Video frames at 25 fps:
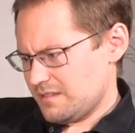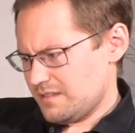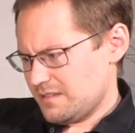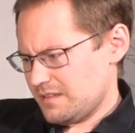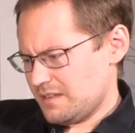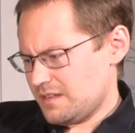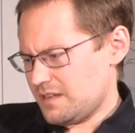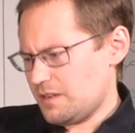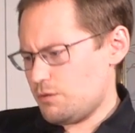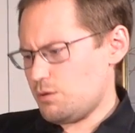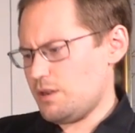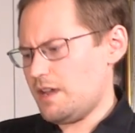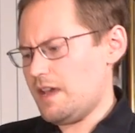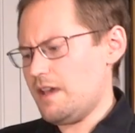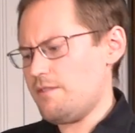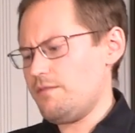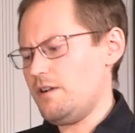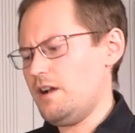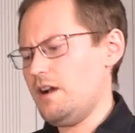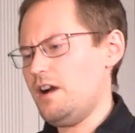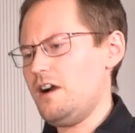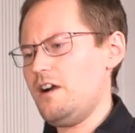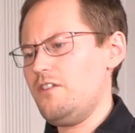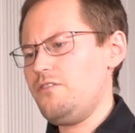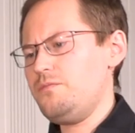And now I have
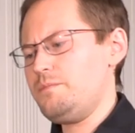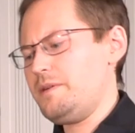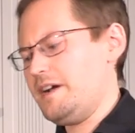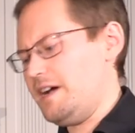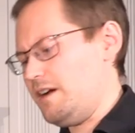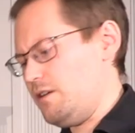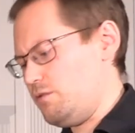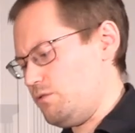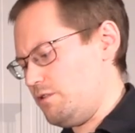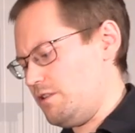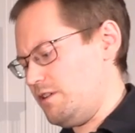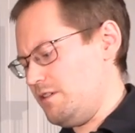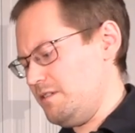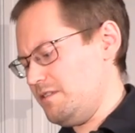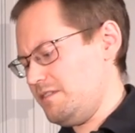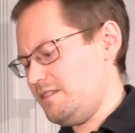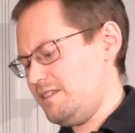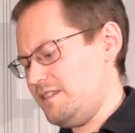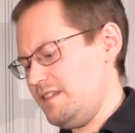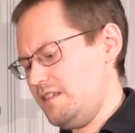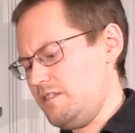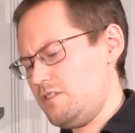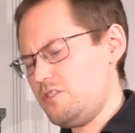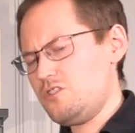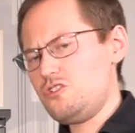half power.
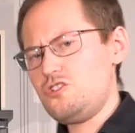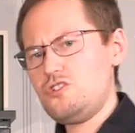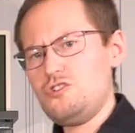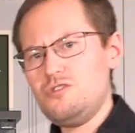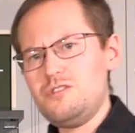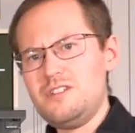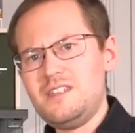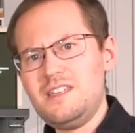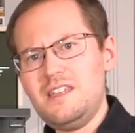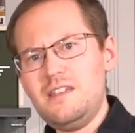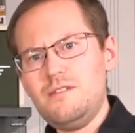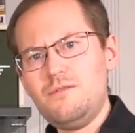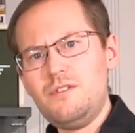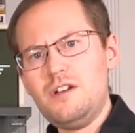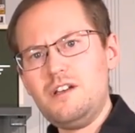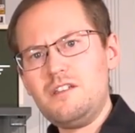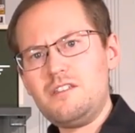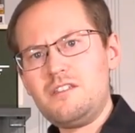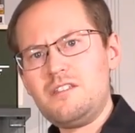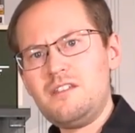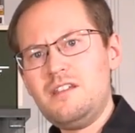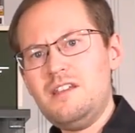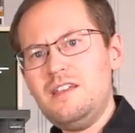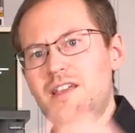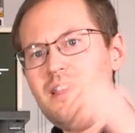This should give
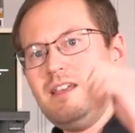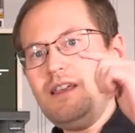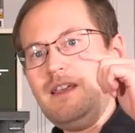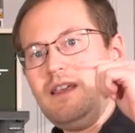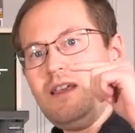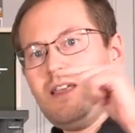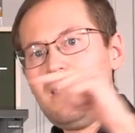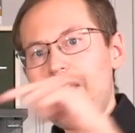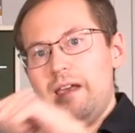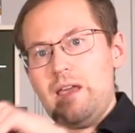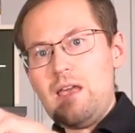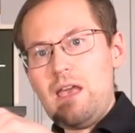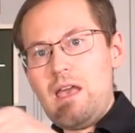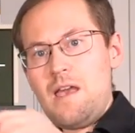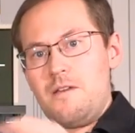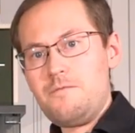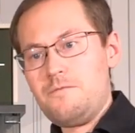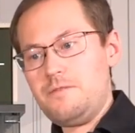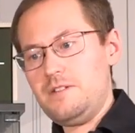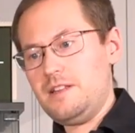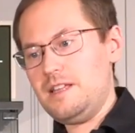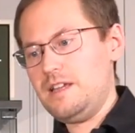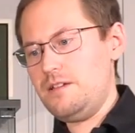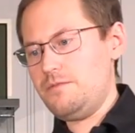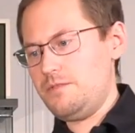us
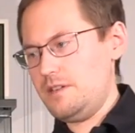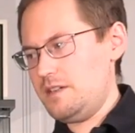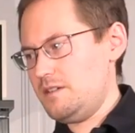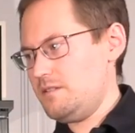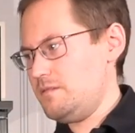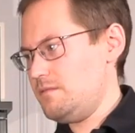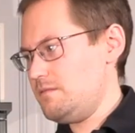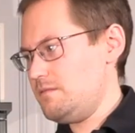f11.